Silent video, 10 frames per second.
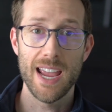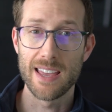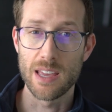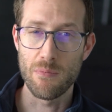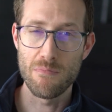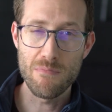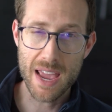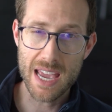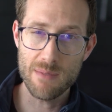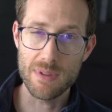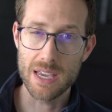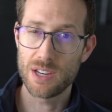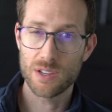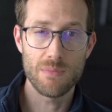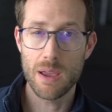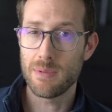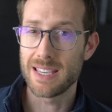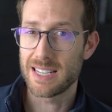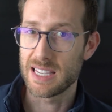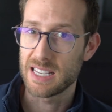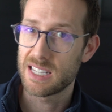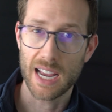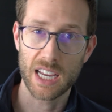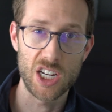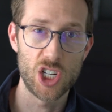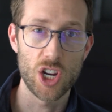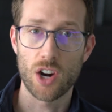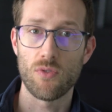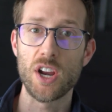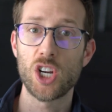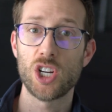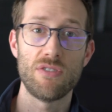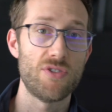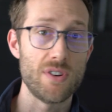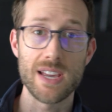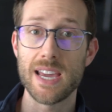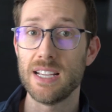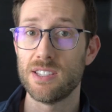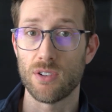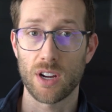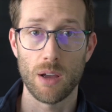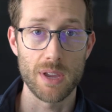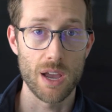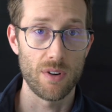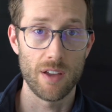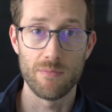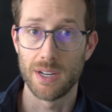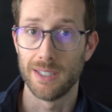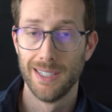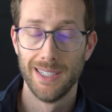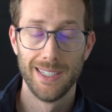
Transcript: and that maybe, just maybe these, these second generation thirty eighties that are coming out have been